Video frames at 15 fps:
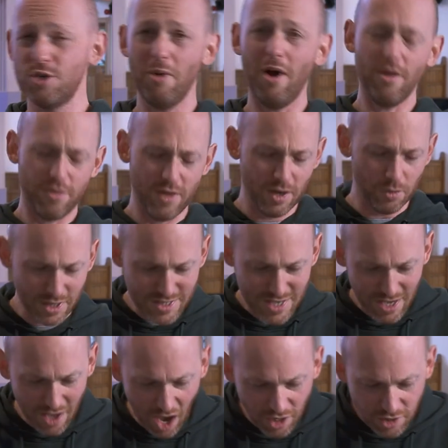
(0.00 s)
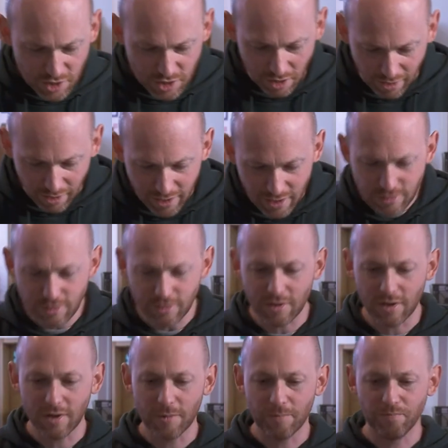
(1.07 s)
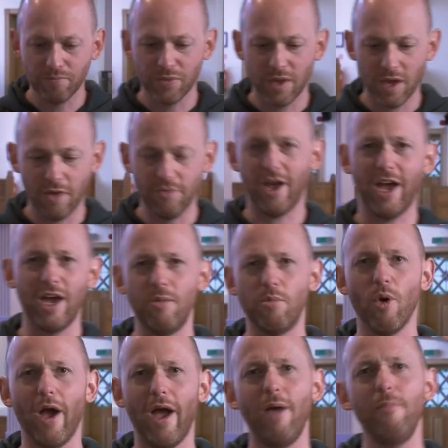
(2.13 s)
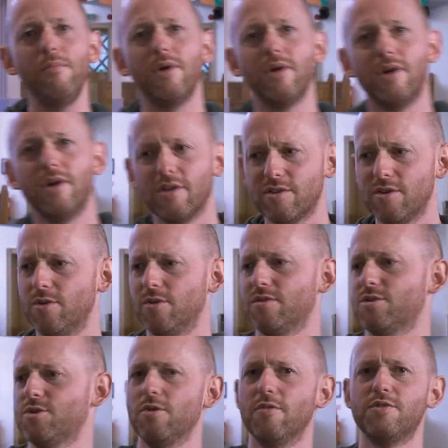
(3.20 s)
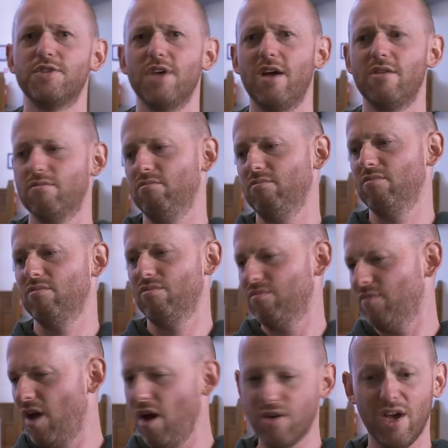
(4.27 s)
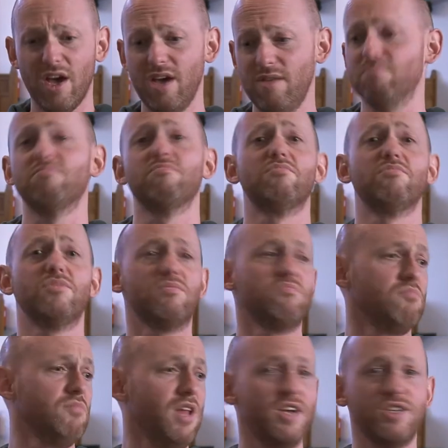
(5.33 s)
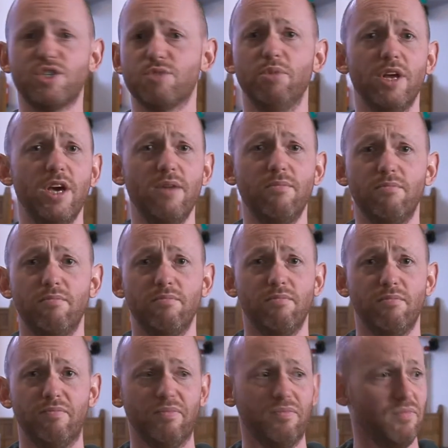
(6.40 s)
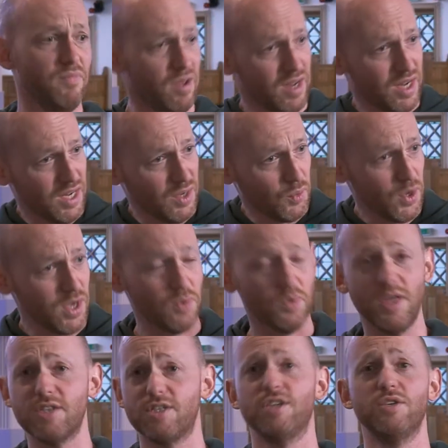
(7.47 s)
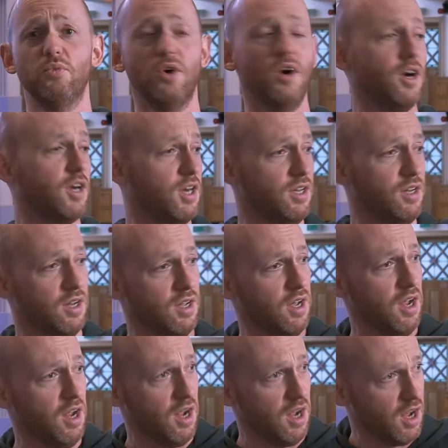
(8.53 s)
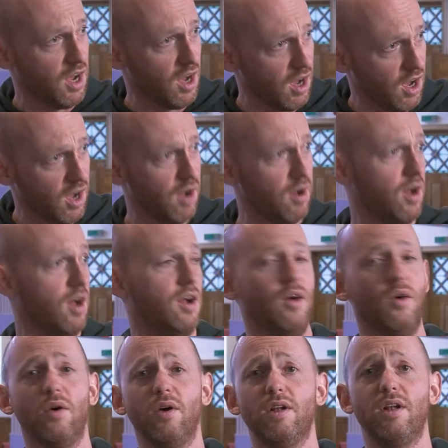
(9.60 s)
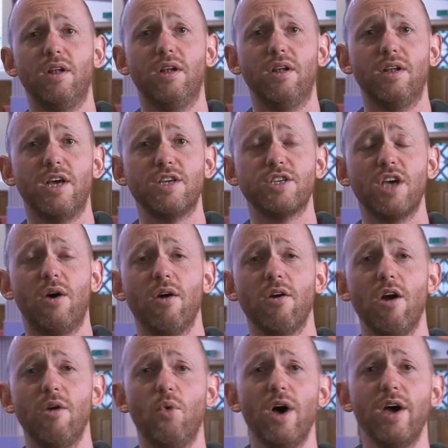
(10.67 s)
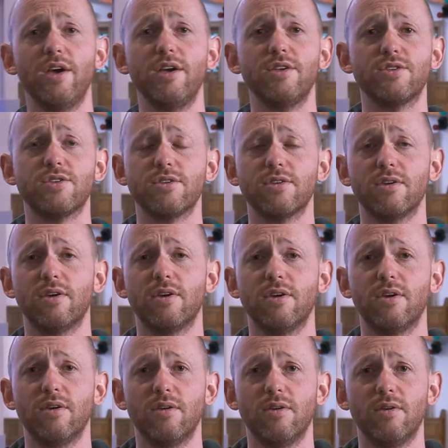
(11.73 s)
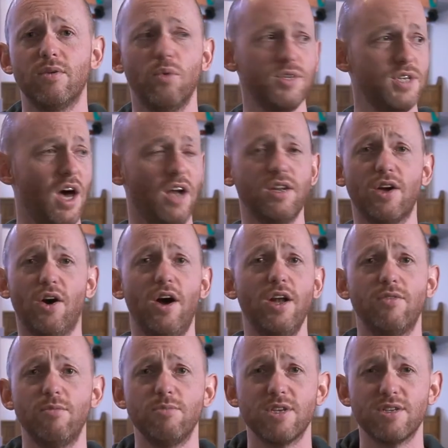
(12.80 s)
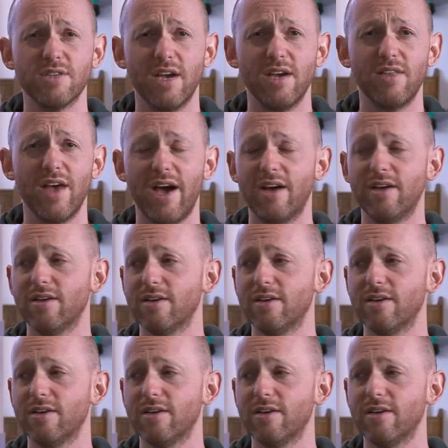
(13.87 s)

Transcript: You might think, well, is it unkind of Abraham to have said, okay, let's split. This isn't working. Let's go our own ways. Was it unkind of him to say that